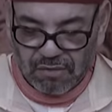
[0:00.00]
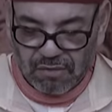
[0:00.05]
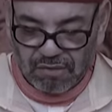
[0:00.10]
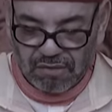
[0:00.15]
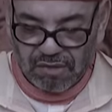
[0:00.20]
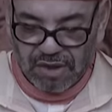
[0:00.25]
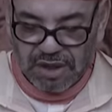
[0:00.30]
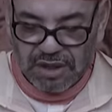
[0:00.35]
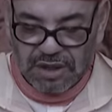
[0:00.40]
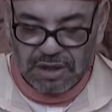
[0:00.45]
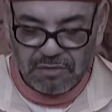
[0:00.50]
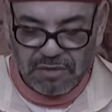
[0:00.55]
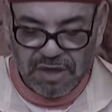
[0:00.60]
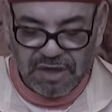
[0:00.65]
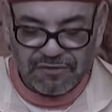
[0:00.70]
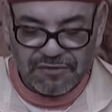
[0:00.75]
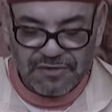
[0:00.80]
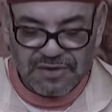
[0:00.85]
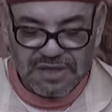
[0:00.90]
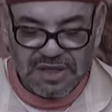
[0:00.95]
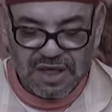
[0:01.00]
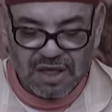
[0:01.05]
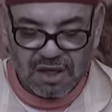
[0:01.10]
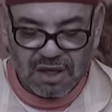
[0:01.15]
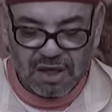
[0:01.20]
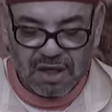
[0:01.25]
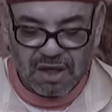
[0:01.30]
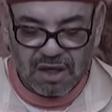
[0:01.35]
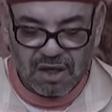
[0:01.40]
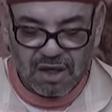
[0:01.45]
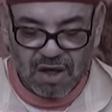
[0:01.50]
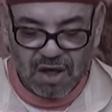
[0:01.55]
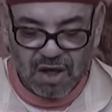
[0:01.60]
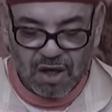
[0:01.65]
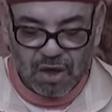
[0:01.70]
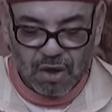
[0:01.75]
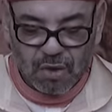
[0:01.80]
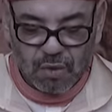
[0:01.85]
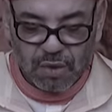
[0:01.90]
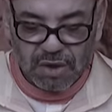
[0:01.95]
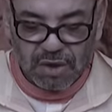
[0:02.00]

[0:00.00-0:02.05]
give them access to the sea.